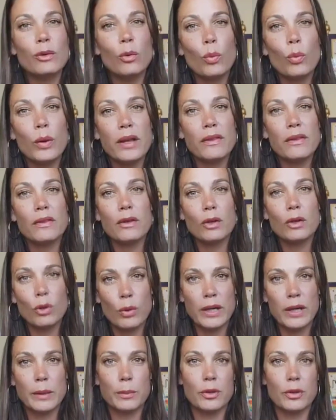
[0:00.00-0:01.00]
with
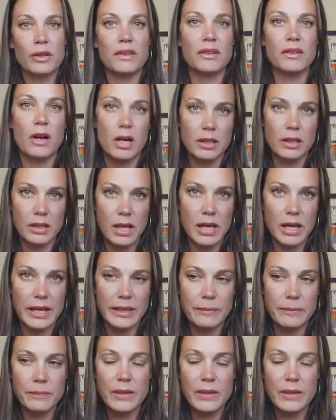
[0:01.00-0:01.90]
QuickBooks Online.